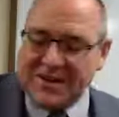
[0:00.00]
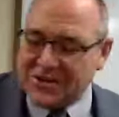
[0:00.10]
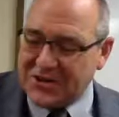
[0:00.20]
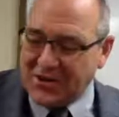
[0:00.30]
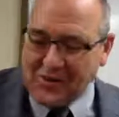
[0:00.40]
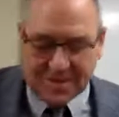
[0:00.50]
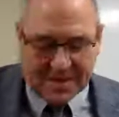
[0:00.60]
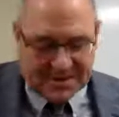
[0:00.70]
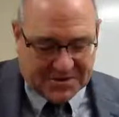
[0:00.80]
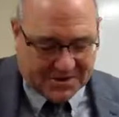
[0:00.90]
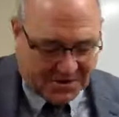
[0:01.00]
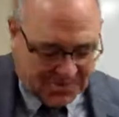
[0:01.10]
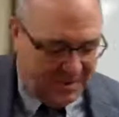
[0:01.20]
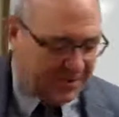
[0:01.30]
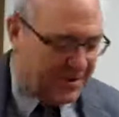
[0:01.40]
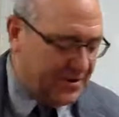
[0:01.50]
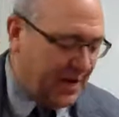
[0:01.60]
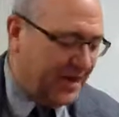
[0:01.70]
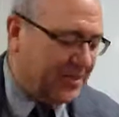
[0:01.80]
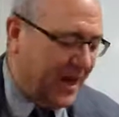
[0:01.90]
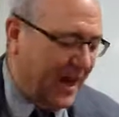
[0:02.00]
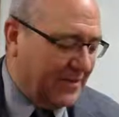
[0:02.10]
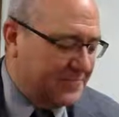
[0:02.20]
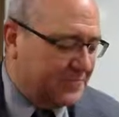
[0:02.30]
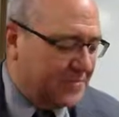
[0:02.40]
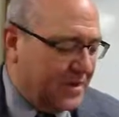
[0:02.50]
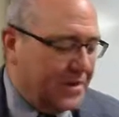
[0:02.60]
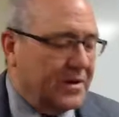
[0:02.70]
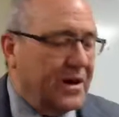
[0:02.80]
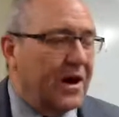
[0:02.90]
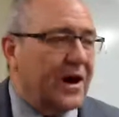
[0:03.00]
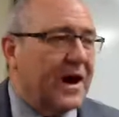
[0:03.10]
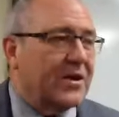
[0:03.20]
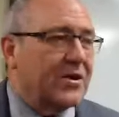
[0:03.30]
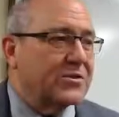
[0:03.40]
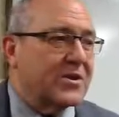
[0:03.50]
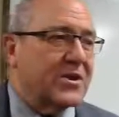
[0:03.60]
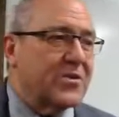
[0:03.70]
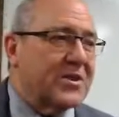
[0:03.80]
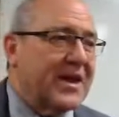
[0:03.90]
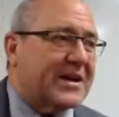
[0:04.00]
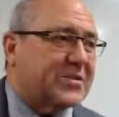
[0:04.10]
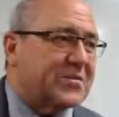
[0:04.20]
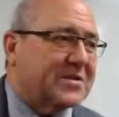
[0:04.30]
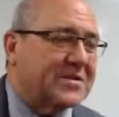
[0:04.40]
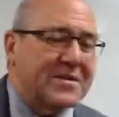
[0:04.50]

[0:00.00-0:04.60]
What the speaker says: So just remember, it's not that. All right, who's going to go with the next one?